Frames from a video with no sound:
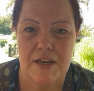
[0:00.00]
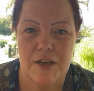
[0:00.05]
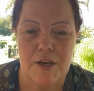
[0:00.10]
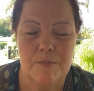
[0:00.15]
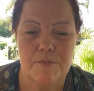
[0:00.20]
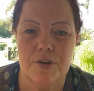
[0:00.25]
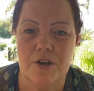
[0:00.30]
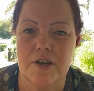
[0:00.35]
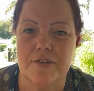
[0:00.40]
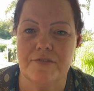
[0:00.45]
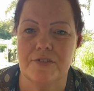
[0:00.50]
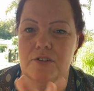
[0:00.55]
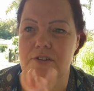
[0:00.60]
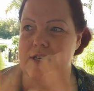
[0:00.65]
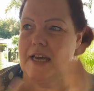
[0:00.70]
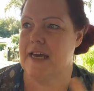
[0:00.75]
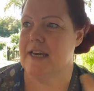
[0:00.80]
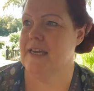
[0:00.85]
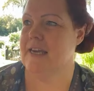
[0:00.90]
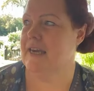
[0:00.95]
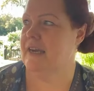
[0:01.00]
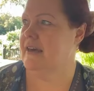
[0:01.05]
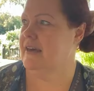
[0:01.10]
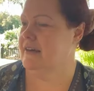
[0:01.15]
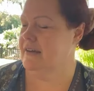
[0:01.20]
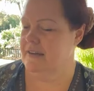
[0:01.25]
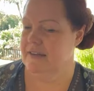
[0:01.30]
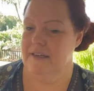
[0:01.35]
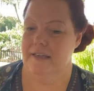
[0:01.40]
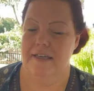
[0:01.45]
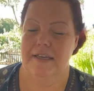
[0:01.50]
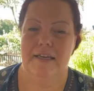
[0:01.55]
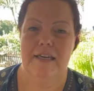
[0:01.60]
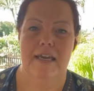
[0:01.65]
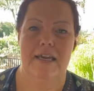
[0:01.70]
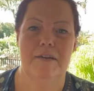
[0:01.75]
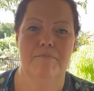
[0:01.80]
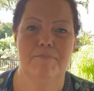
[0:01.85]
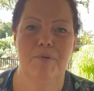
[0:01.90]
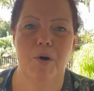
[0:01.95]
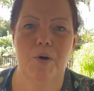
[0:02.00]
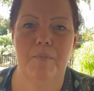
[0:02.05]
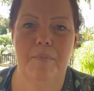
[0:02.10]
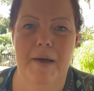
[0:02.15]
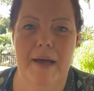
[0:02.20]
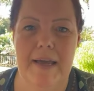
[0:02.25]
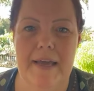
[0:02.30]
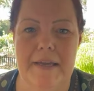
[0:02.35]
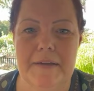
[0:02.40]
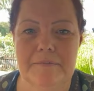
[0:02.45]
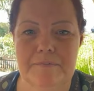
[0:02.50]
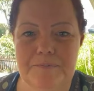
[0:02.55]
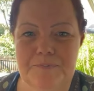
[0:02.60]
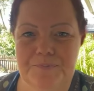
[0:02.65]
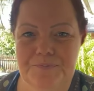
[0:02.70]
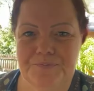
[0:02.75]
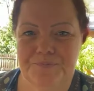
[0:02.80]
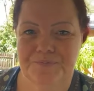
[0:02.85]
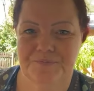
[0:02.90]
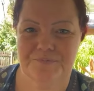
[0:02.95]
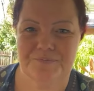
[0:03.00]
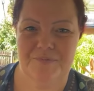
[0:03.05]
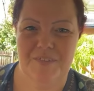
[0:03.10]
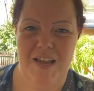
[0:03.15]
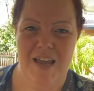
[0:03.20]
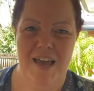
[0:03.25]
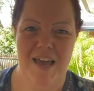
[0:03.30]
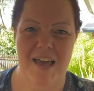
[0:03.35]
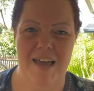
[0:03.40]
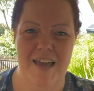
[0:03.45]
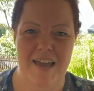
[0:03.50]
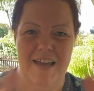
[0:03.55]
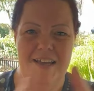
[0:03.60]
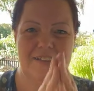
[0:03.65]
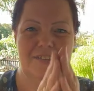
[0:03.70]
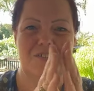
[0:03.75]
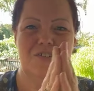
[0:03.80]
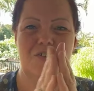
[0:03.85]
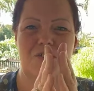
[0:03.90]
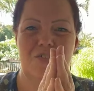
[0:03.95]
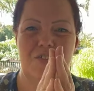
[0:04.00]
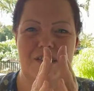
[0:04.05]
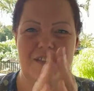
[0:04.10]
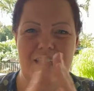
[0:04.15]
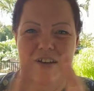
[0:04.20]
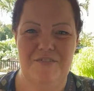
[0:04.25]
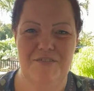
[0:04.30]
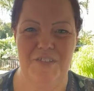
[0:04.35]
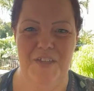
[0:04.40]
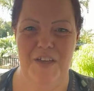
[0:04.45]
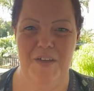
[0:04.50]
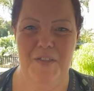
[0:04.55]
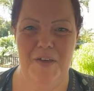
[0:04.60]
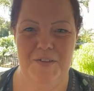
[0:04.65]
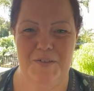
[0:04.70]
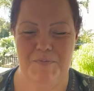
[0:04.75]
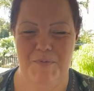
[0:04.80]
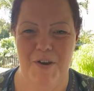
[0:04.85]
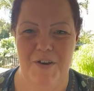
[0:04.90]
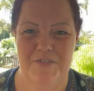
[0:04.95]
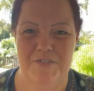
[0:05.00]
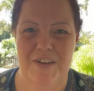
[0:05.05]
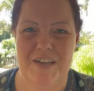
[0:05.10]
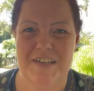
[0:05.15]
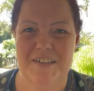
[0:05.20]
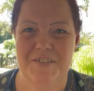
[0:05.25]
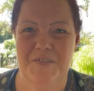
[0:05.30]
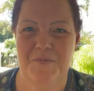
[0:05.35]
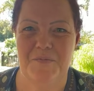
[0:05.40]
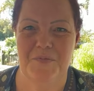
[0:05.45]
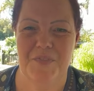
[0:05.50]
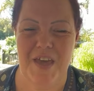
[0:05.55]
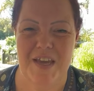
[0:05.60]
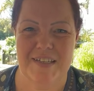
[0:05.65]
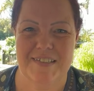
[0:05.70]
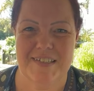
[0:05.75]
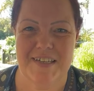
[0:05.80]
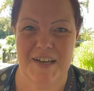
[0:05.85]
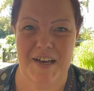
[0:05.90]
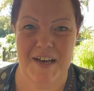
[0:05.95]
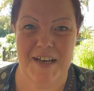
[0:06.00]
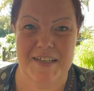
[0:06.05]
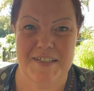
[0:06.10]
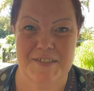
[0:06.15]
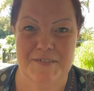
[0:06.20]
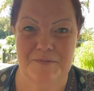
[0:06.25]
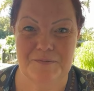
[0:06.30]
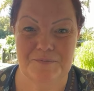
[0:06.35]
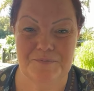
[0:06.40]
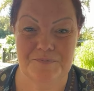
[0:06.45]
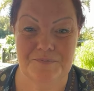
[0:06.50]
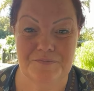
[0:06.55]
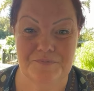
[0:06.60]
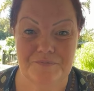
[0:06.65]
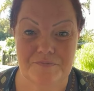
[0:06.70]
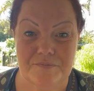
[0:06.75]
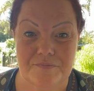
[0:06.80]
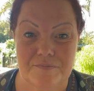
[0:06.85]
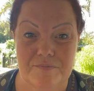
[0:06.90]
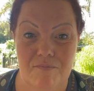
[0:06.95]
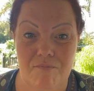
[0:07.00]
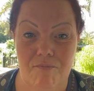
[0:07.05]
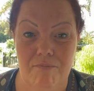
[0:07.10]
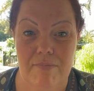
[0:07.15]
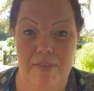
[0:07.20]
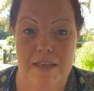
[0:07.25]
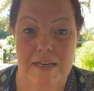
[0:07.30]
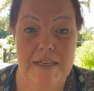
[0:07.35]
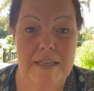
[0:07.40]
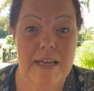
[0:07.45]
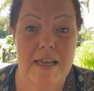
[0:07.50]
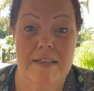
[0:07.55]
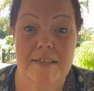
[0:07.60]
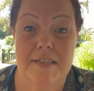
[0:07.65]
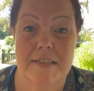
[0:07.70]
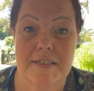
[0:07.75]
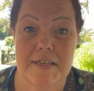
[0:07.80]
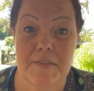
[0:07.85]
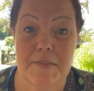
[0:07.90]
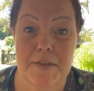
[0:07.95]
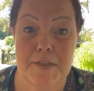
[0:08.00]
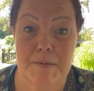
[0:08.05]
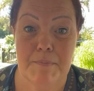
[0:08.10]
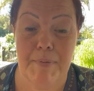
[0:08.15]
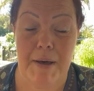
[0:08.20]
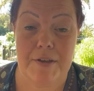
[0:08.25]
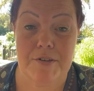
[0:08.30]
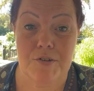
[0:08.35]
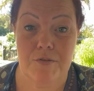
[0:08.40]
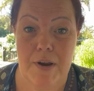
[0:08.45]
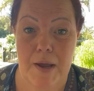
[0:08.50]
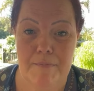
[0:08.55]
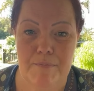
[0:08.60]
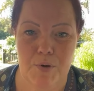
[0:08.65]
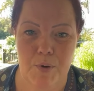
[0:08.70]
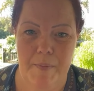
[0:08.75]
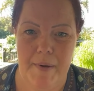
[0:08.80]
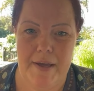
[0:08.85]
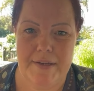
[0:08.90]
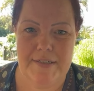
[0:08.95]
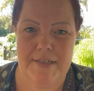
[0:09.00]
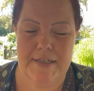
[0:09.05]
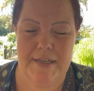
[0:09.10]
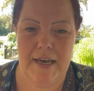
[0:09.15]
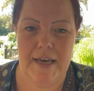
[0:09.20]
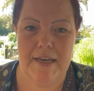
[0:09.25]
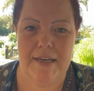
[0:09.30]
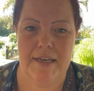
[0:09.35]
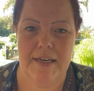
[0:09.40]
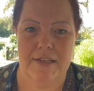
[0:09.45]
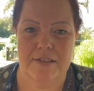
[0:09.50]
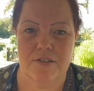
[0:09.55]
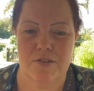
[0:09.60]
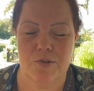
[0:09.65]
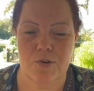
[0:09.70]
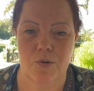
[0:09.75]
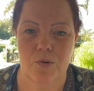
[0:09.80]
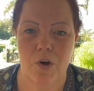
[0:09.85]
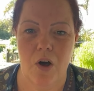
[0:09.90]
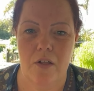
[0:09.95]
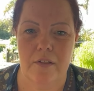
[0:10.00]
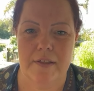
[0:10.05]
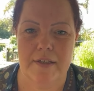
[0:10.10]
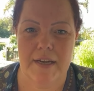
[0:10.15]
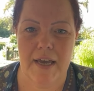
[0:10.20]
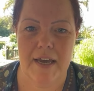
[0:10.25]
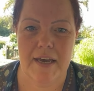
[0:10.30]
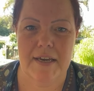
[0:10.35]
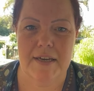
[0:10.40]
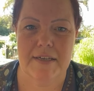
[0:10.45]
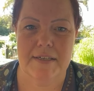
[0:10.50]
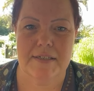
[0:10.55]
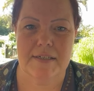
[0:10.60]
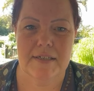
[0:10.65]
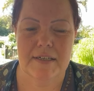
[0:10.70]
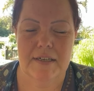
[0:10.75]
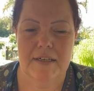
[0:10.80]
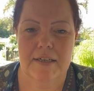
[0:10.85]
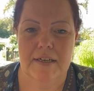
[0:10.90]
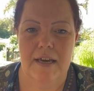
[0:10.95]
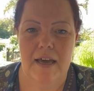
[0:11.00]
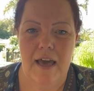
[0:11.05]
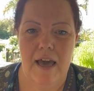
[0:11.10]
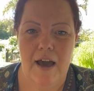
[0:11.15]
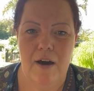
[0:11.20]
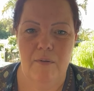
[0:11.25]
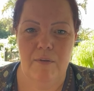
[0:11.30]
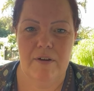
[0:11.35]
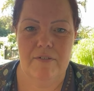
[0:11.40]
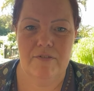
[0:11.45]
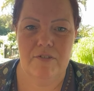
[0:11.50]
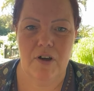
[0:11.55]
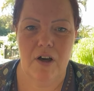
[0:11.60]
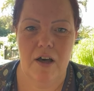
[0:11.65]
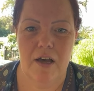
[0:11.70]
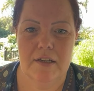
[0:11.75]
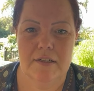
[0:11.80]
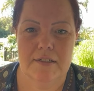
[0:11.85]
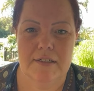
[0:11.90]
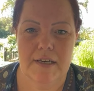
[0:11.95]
Beautiful day here in Ball Bay. Yay, look at all the love there. That's perfect. Thanks, guys. So I said there's a buzz around Ball Bay today. It's school holidays and we've got